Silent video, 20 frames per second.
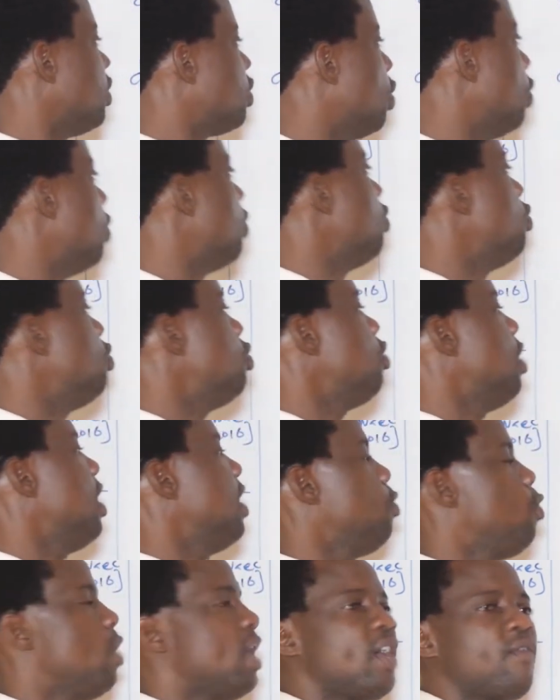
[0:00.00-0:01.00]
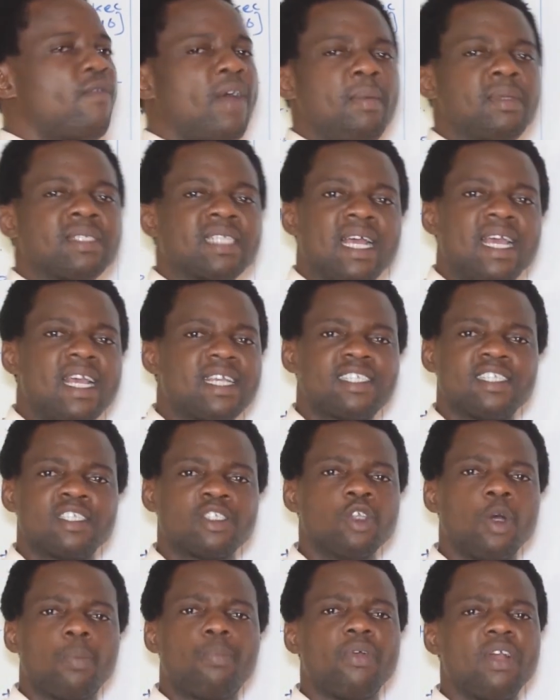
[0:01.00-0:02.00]
So wherever Mr. X is
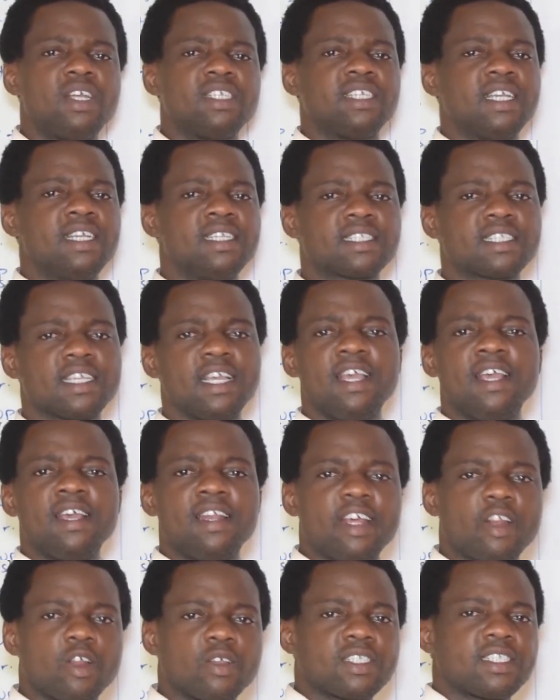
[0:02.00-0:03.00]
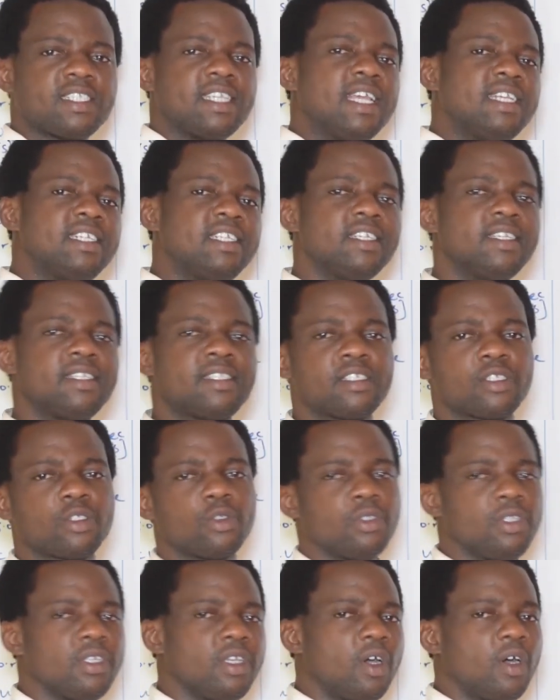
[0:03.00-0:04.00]
not present, let us send it to
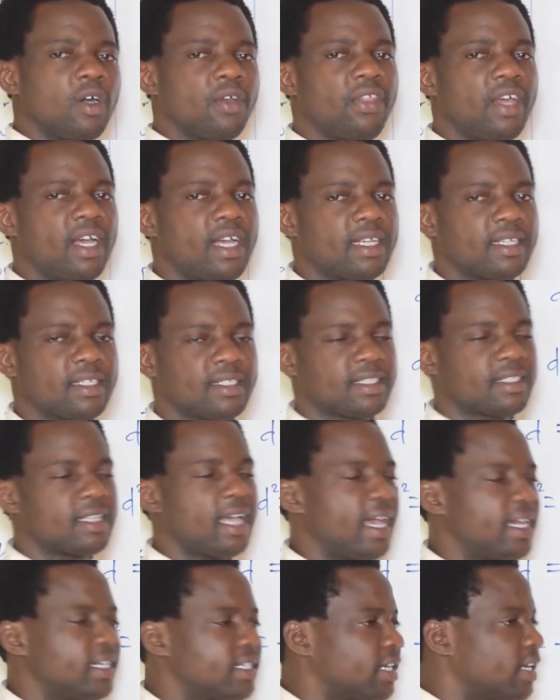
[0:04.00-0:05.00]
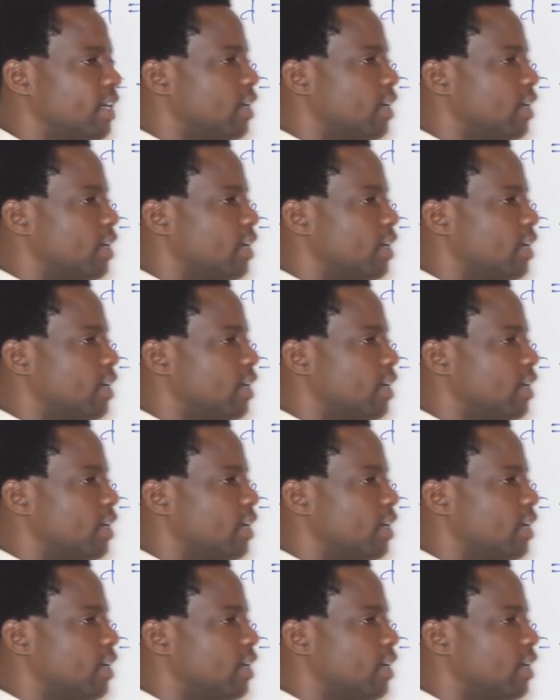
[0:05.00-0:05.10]
the other side.